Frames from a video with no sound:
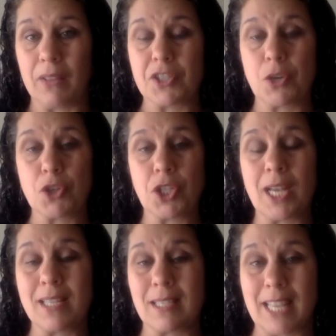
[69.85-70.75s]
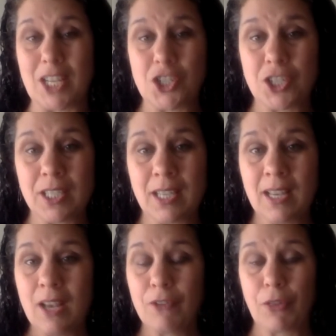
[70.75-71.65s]
The social isolation
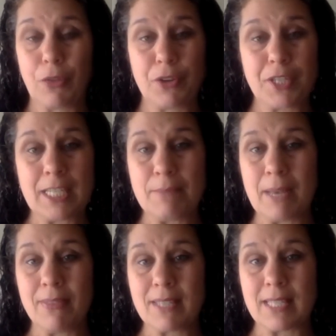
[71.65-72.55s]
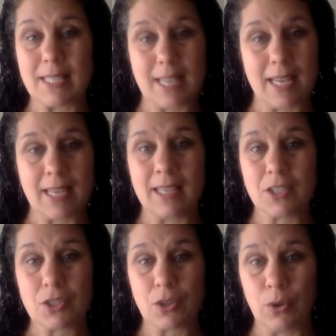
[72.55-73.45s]
for 13 months is taking
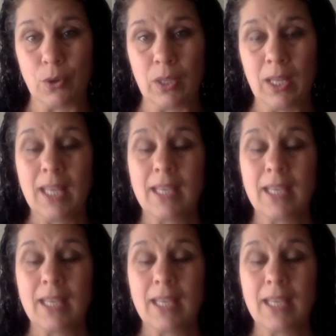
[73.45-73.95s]
its toll.